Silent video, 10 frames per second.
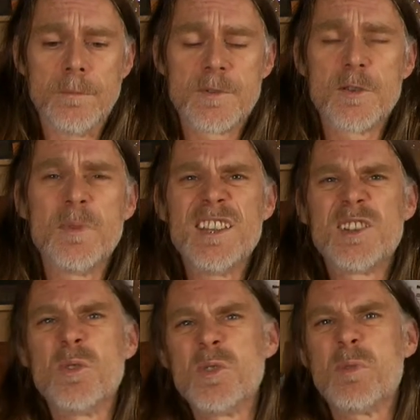Some of these
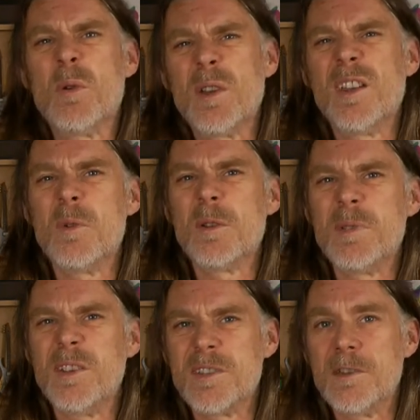tools you probably don't want to be
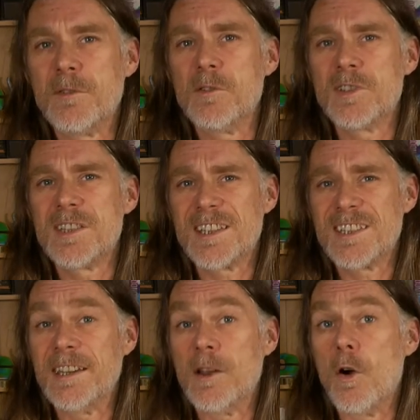using if you're under
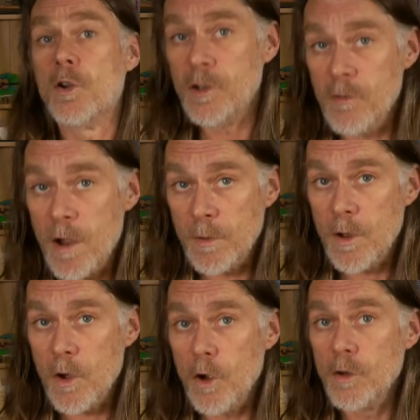16 on your own,
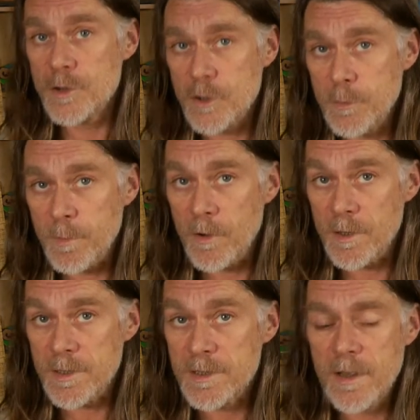
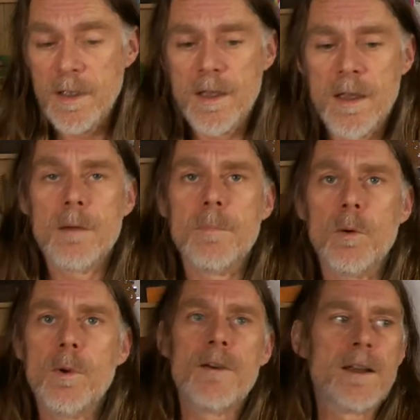unsupervised. But
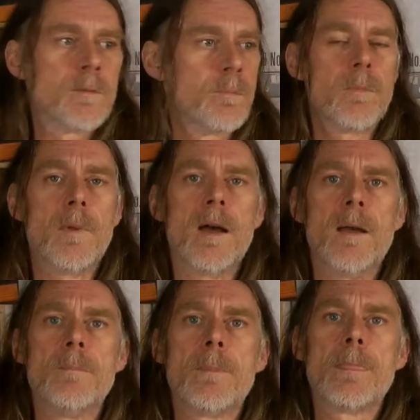we've had, I
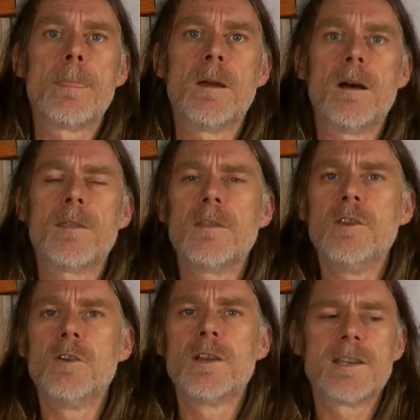think the
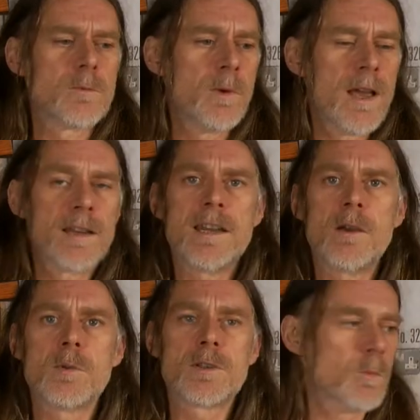youngest we had in
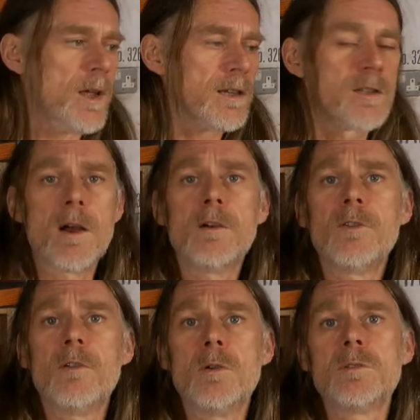here was, we had a
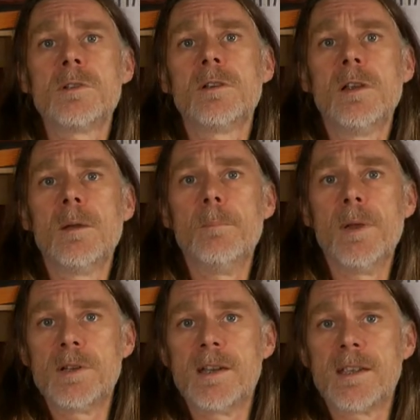12-year-old
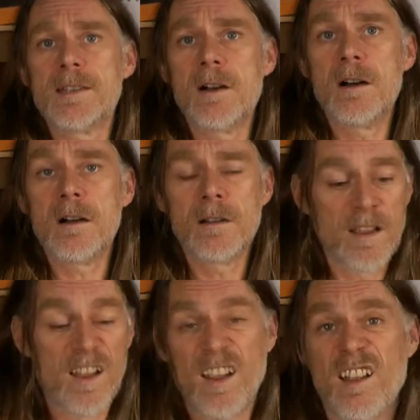building a guitar.
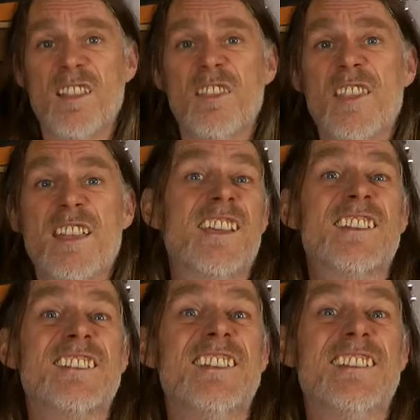They think
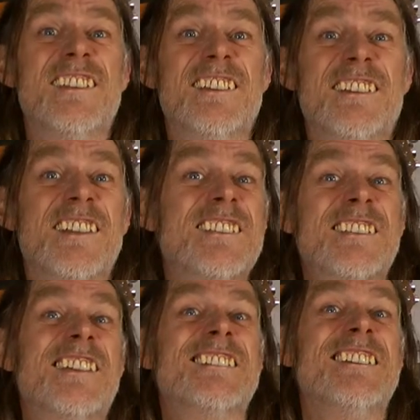it's easy. Kids
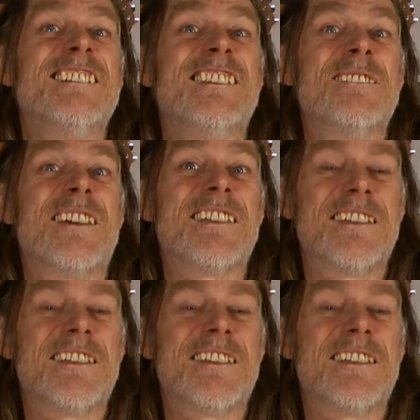think it's easy, don't they?